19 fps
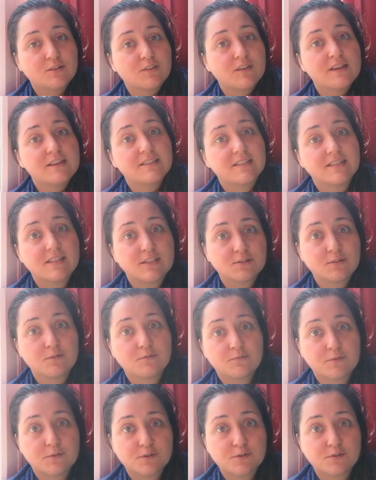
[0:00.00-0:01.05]
So yeah, this is
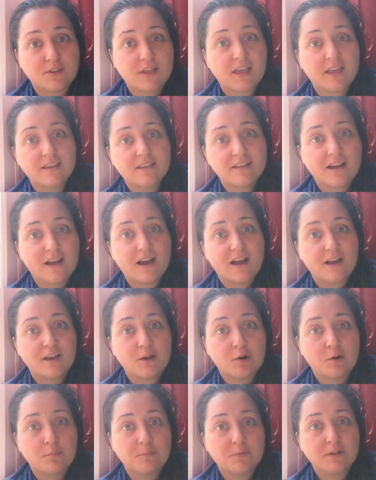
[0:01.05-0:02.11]
all for today. I
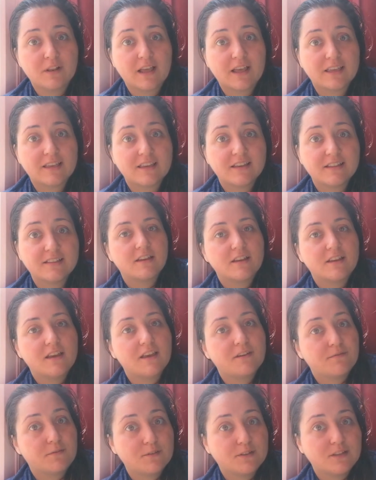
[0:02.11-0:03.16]
hope you like it.
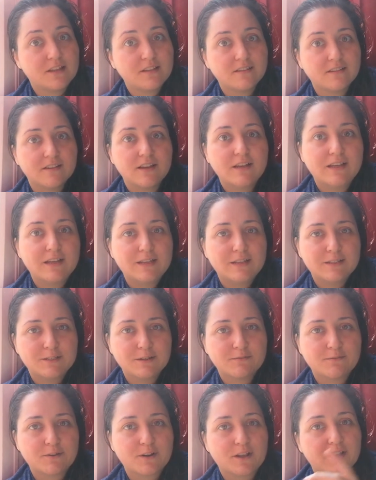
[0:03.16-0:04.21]
If you did,
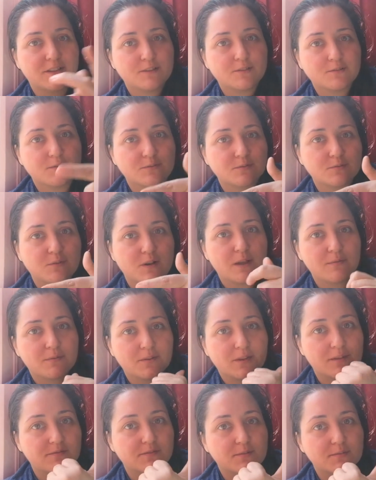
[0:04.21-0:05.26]
don't forget to subscribe,
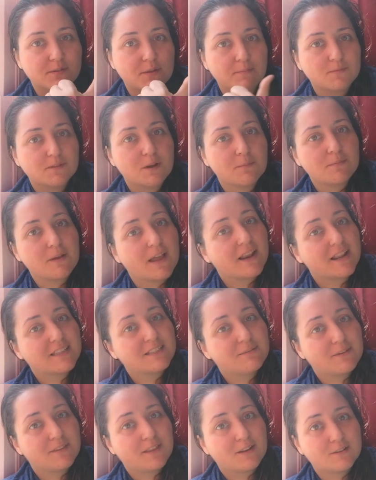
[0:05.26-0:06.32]
to give some thumbs up, and
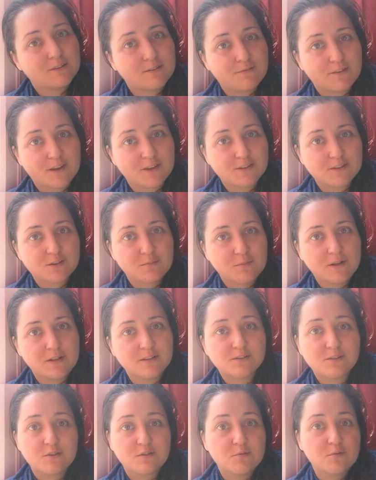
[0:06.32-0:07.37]
activate the notification
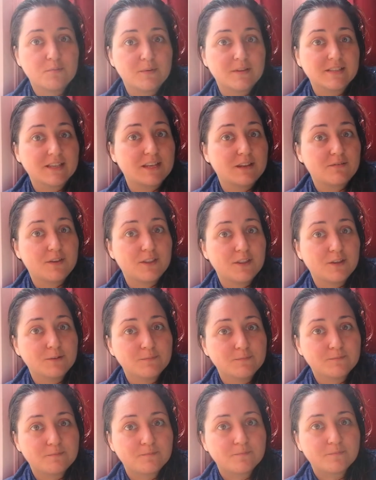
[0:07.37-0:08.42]
bell so you won't miss any
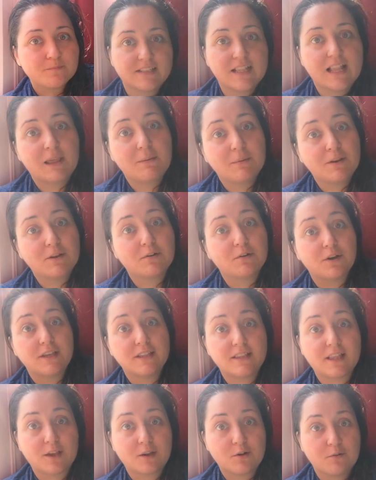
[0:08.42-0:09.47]
video. Let me know
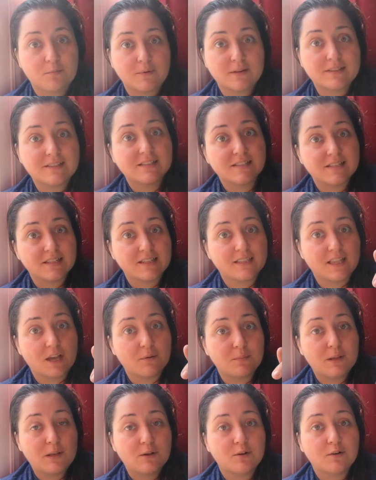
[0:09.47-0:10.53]
in the comments
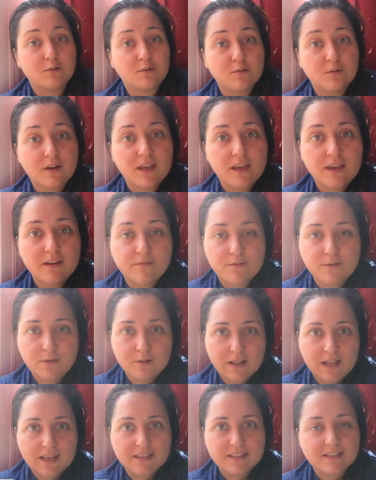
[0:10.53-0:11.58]
down below if
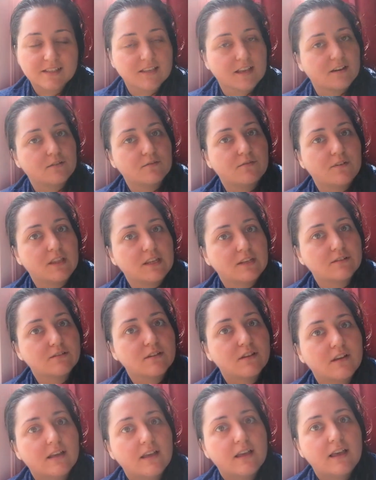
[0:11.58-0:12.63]
you like this kind of
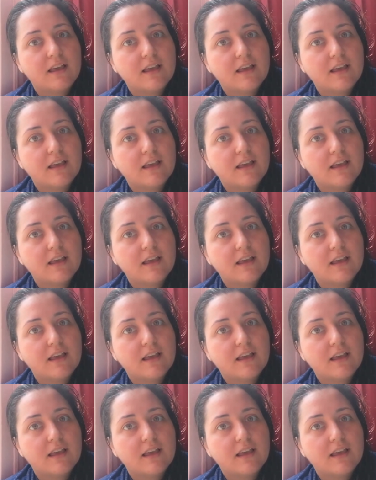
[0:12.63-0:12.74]
videos,